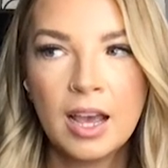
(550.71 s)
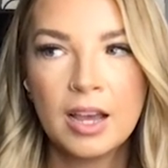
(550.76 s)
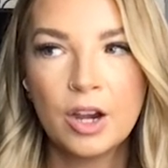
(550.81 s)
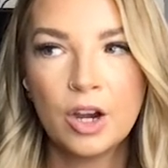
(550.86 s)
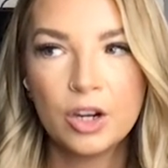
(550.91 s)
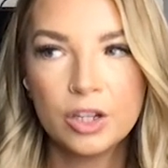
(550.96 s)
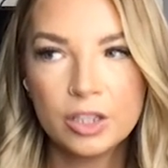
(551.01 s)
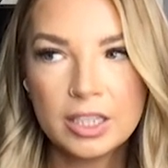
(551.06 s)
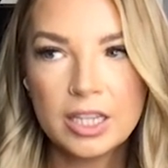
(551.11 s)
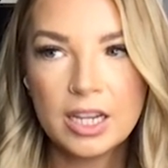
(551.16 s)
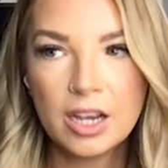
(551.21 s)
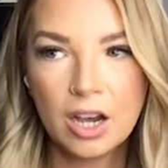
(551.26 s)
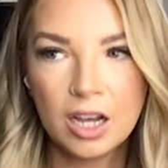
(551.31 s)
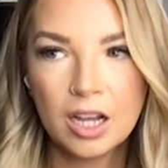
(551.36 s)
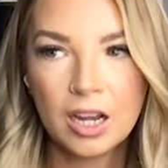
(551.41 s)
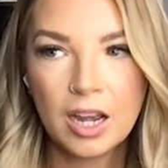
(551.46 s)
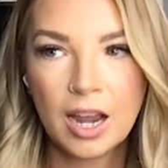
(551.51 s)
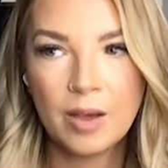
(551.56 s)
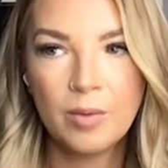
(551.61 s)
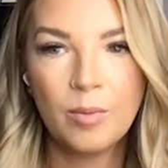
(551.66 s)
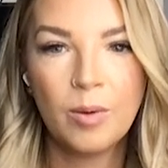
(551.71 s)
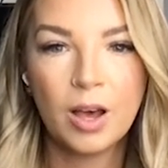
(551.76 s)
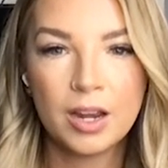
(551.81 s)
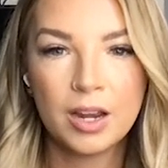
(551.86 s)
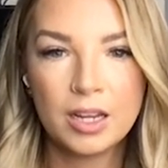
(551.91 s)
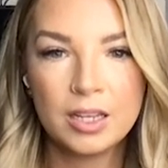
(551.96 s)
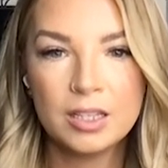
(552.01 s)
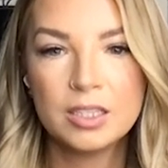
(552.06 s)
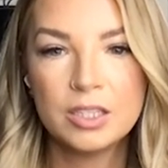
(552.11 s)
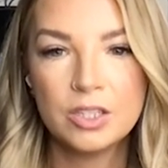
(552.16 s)
early on, I
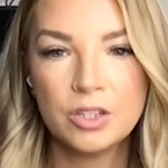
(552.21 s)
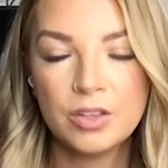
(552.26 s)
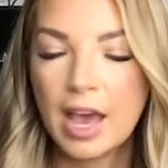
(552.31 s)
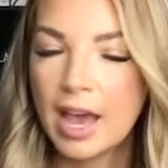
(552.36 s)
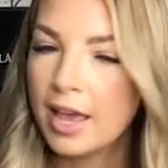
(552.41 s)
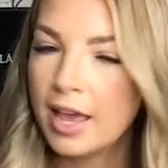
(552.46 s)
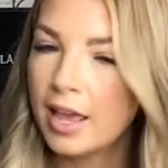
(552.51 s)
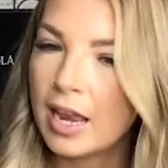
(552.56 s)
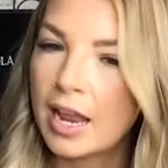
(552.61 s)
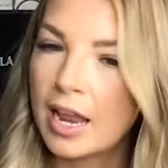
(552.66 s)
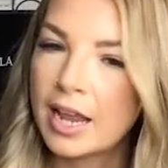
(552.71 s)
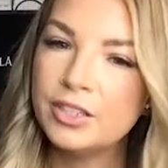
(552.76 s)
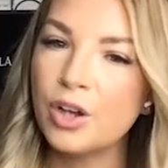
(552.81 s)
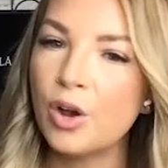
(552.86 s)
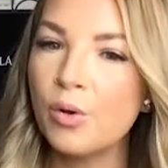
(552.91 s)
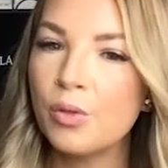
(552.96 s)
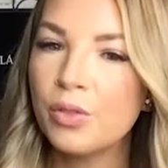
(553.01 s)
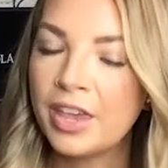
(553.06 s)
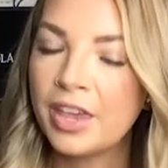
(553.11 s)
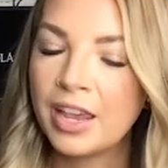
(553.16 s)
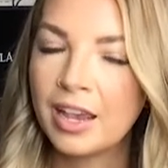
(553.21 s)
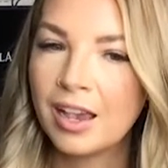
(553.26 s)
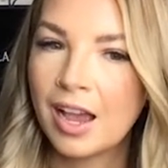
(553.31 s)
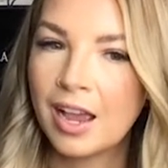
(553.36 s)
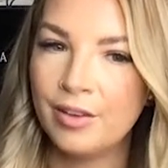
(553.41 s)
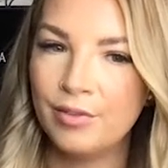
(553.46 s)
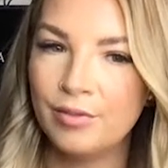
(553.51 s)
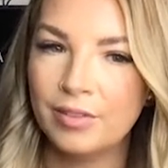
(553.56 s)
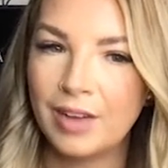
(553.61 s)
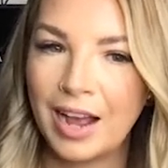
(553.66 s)
wanted to do that. And I don't think
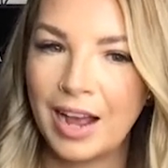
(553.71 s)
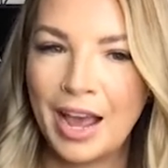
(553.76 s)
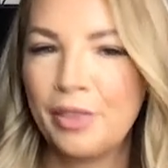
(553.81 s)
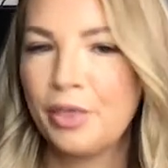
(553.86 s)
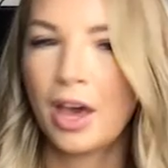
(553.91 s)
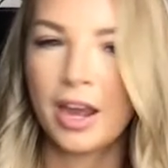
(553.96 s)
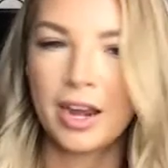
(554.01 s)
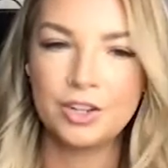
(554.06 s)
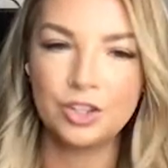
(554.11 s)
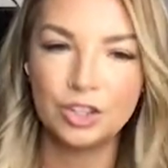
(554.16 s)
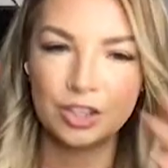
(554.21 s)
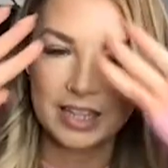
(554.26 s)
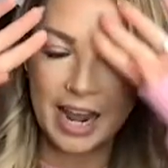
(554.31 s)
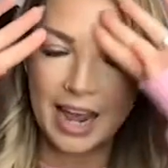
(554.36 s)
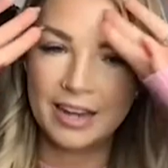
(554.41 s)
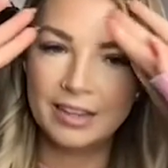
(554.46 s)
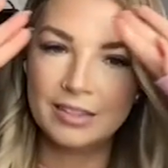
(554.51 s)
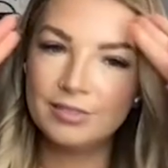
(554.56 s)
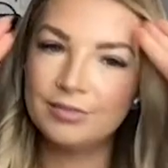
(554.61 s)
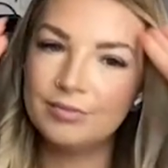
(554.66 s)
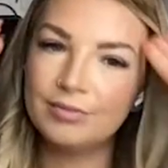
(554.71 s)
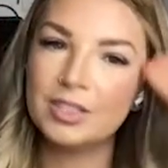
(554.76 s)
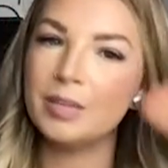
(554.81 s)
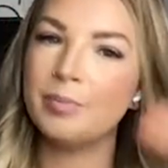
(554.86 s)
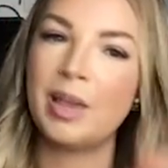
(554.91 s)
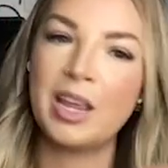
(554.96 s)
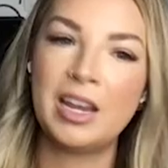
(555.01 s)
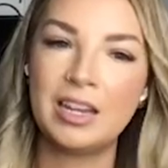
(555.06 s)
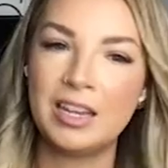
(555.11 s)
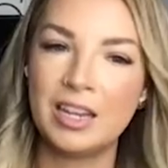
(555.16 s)
I thought I just had some
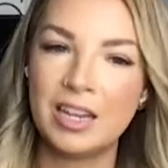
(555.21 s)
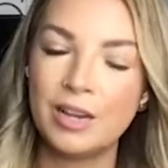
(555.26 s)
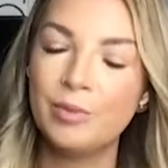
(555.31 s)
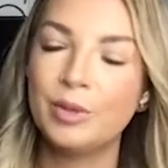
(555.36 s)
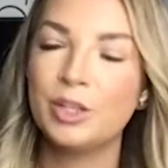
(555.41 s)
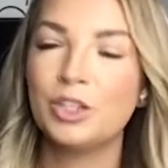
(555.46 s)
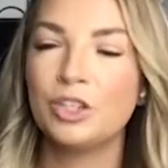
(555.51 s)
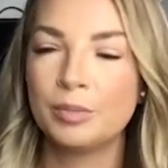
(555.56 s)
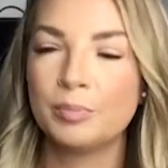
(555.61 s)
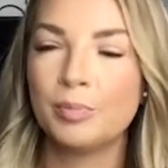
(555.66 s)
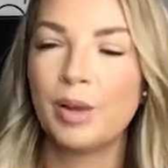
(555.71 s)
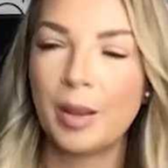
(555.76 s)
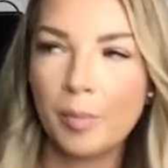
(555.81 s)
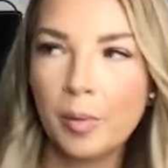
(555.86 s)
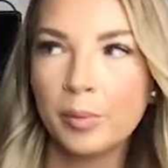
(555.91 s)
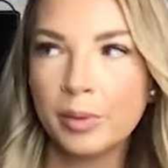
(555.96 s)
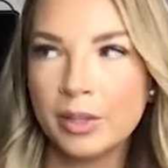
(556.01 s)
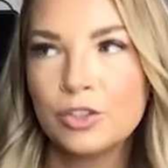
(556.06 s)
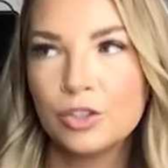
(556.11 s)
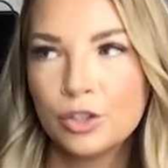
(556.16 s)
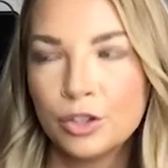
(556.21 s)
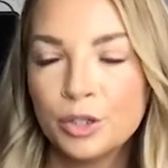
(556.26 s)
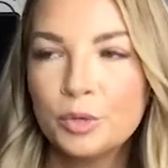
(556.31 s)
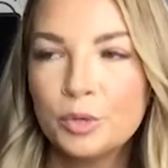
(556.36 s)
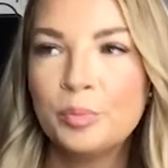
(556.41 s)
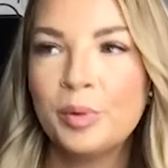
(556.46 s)
ADD, which is probably true.